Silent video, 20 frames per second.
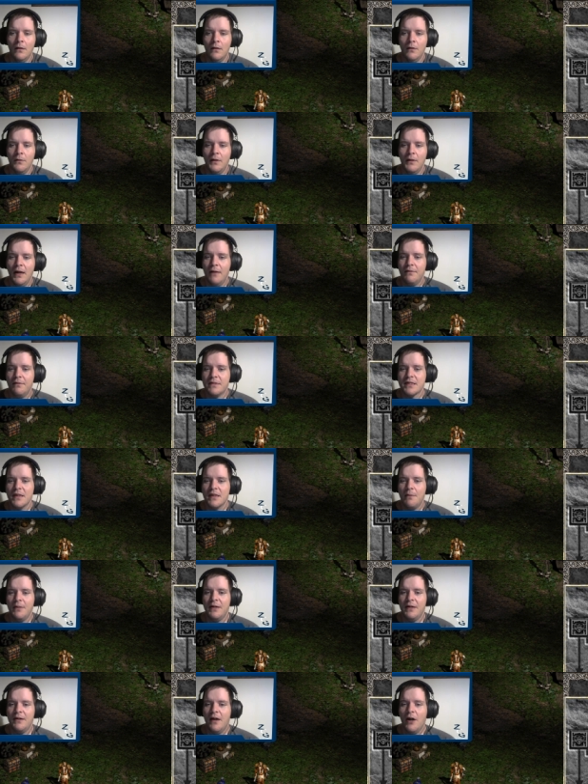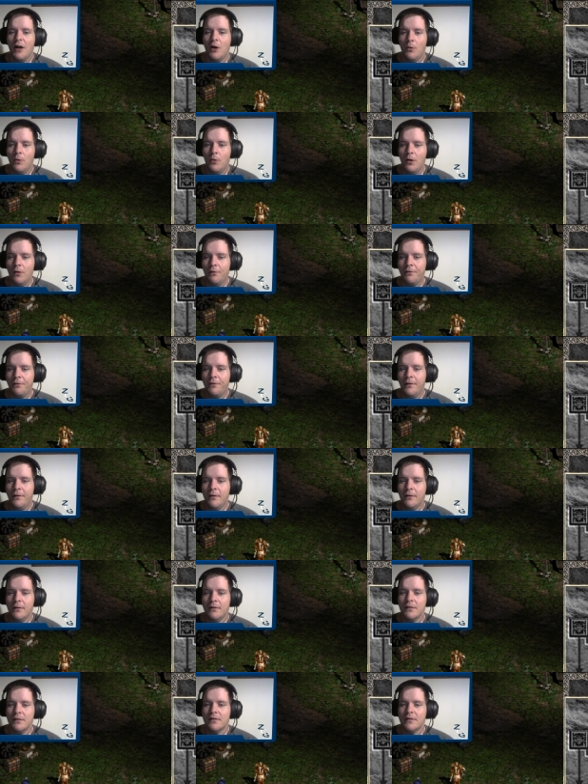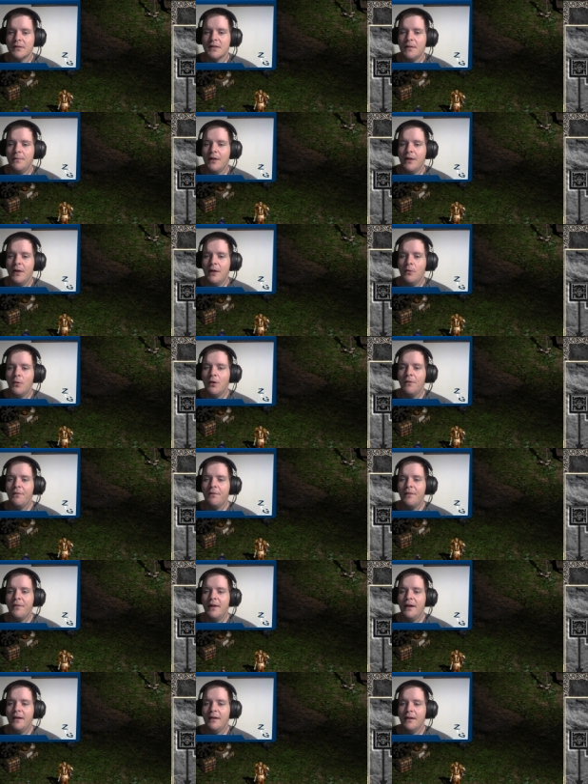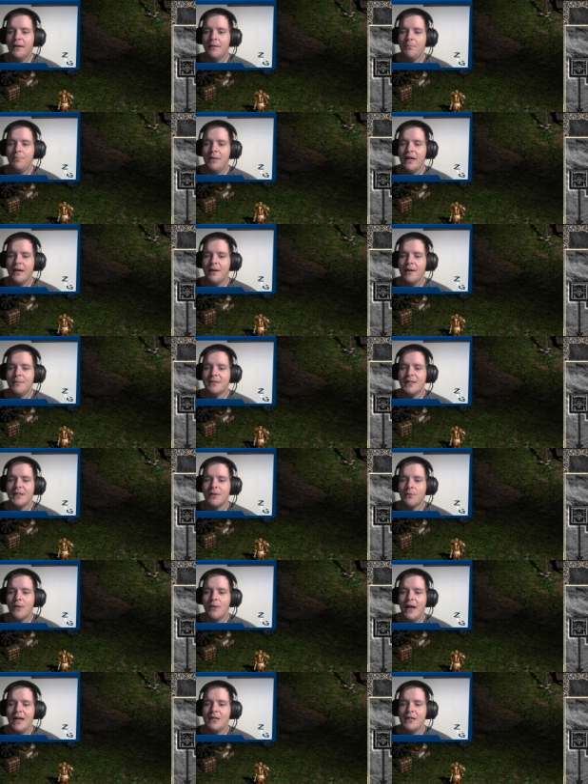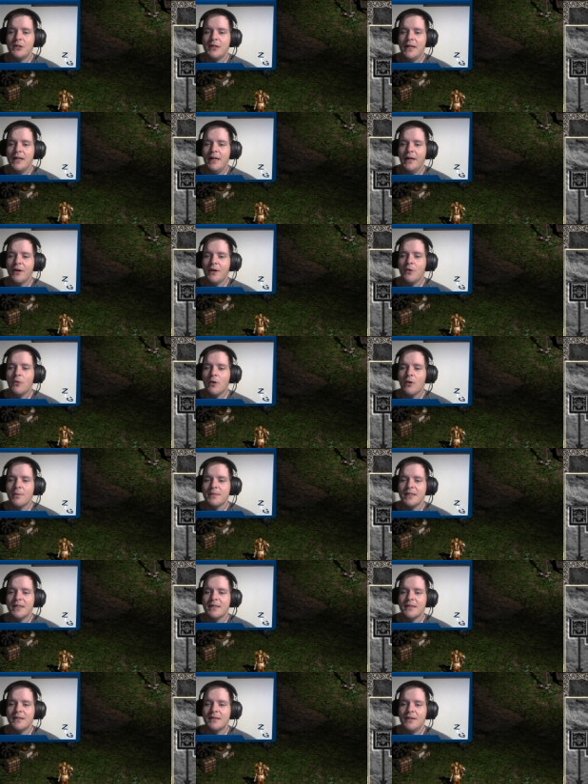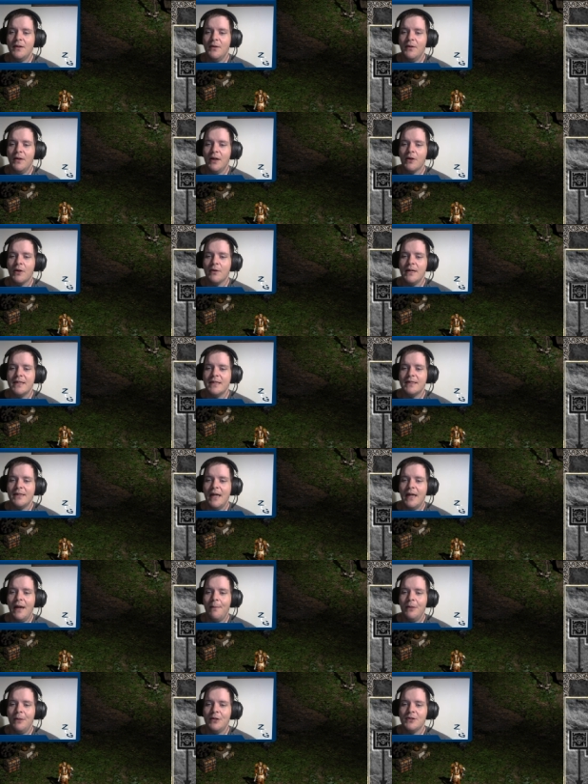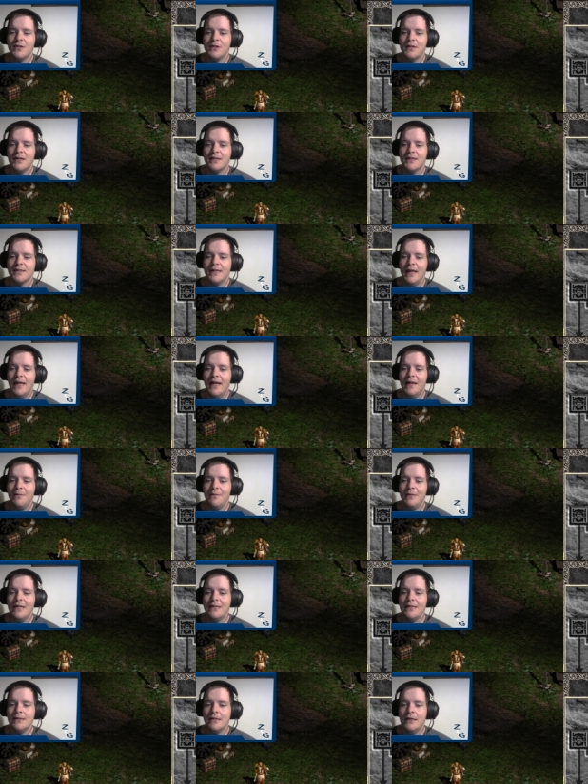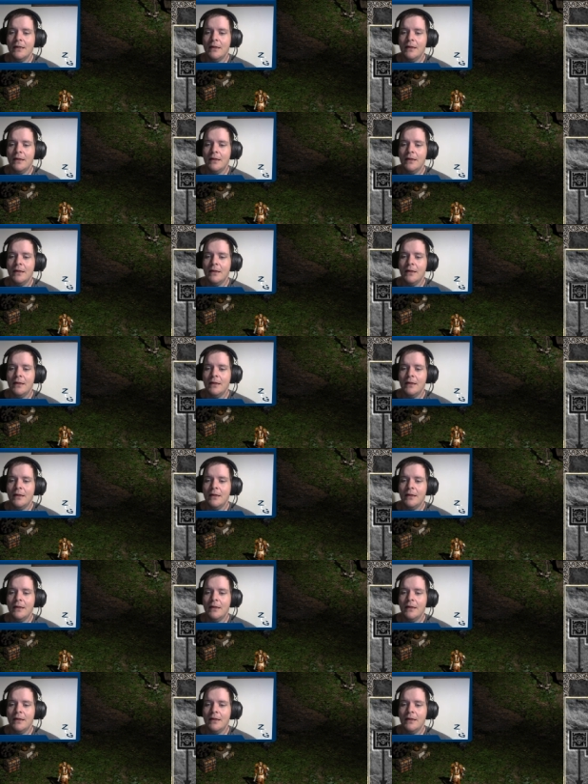We have Summon Dire Wolf. Summon a wolf that becomes enraged, eating corpses to increase damage it does to enemies.